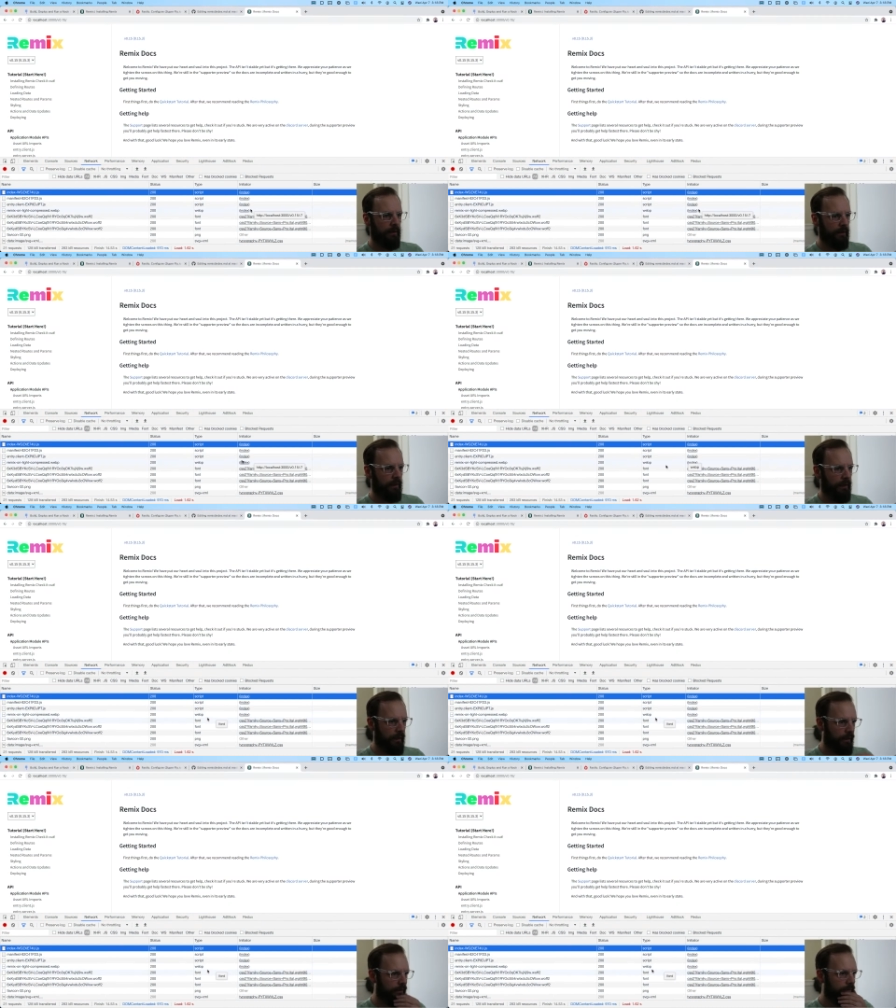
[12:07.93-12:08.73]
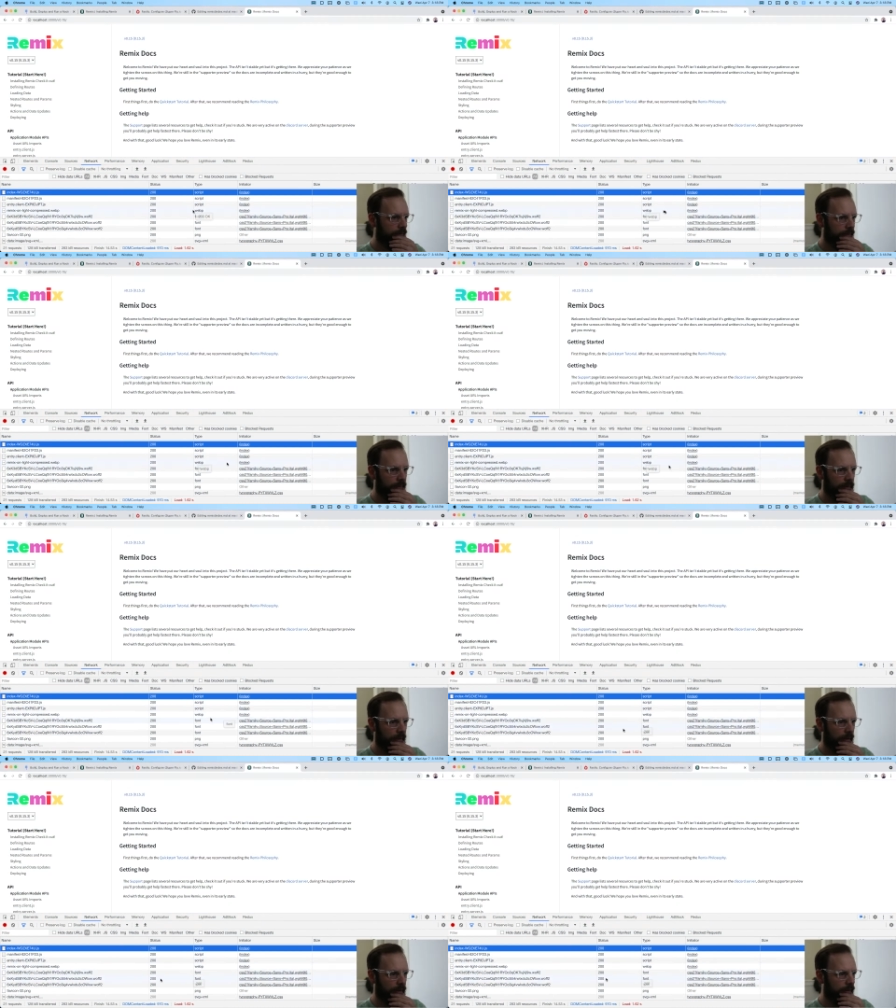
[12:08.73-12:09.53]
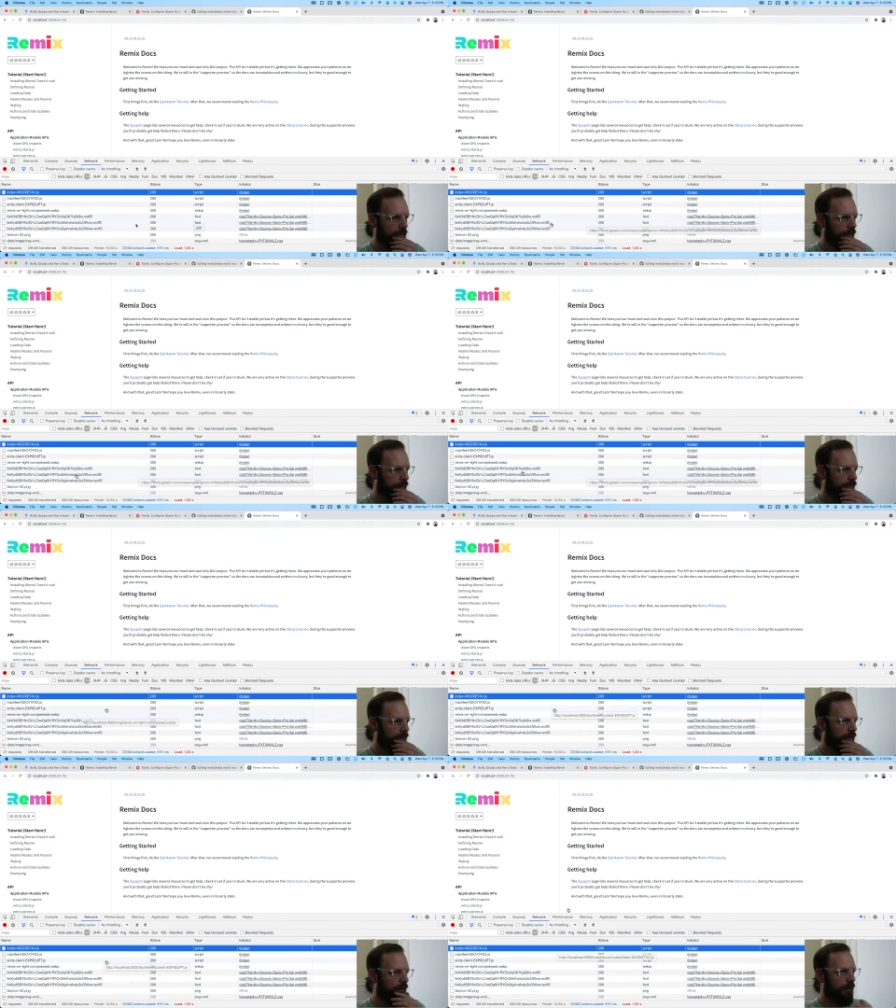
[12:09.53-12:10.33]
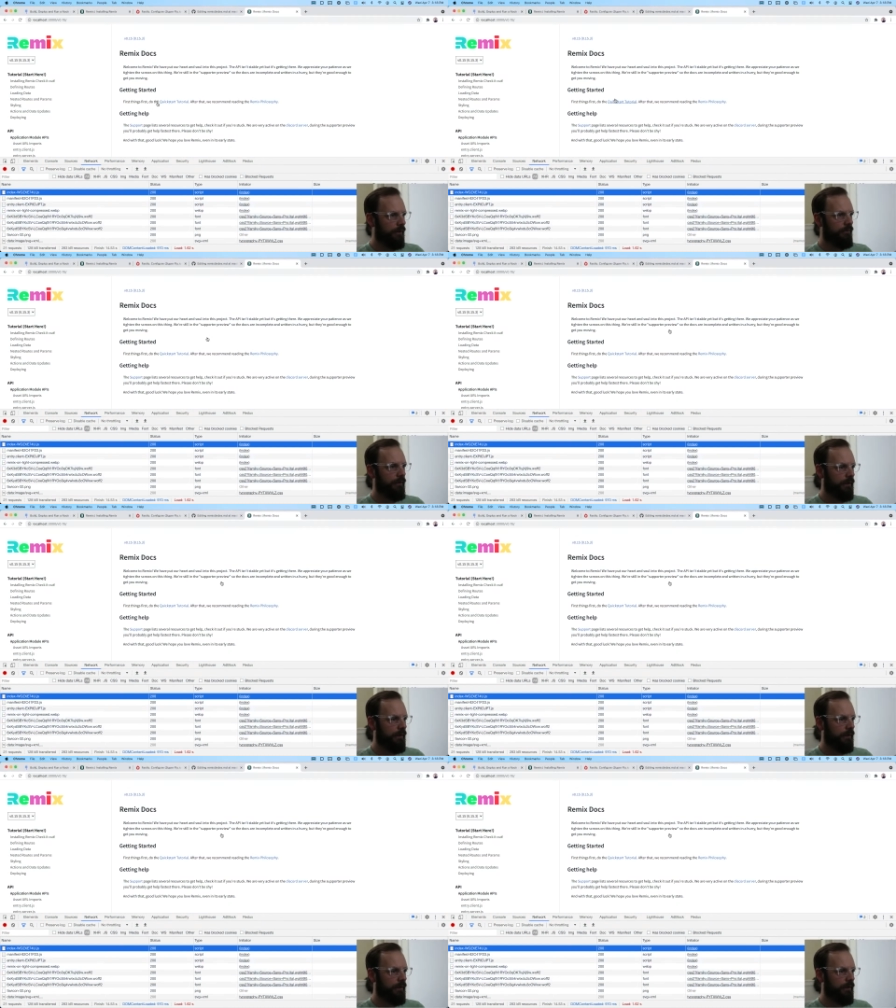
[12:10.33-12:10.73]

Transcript: And notice that all of